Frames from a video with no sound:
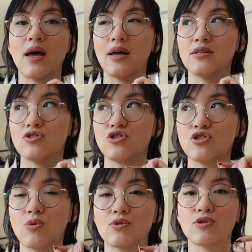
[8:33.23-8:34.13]
and
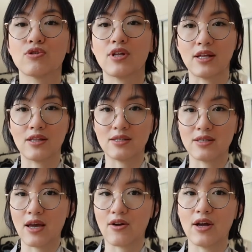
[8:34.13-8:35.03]
shoulder, like this
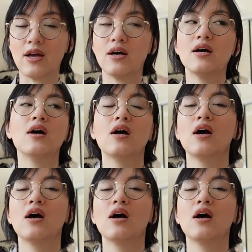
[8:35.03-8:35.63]
area,